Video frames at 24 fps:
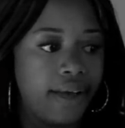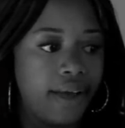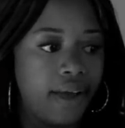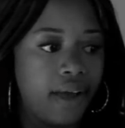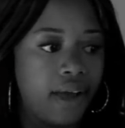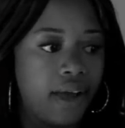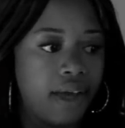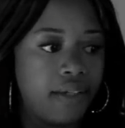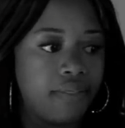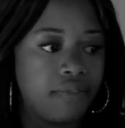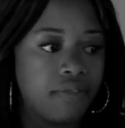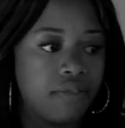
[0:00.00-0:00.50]

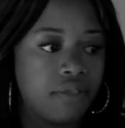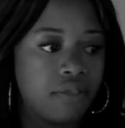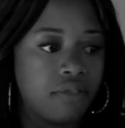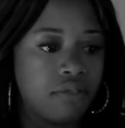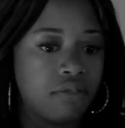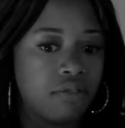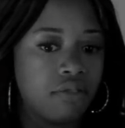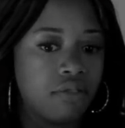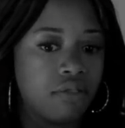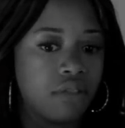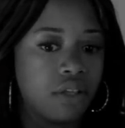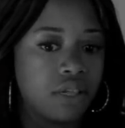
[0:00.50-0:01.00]
And
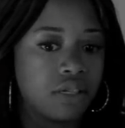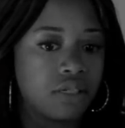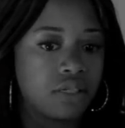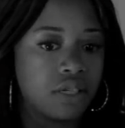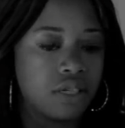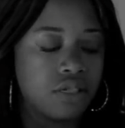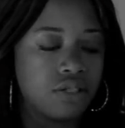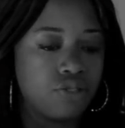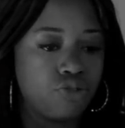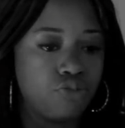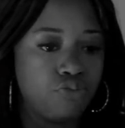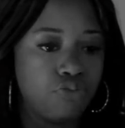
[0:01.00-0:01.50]
they
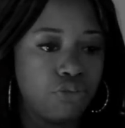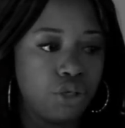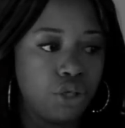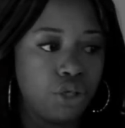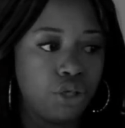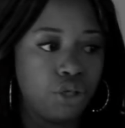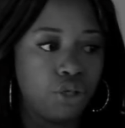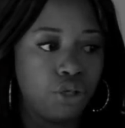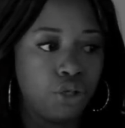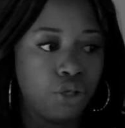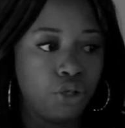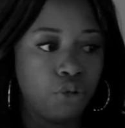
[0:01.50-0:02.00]
said to
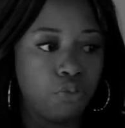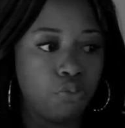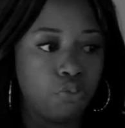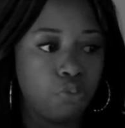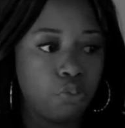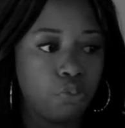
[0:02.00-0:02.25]
me,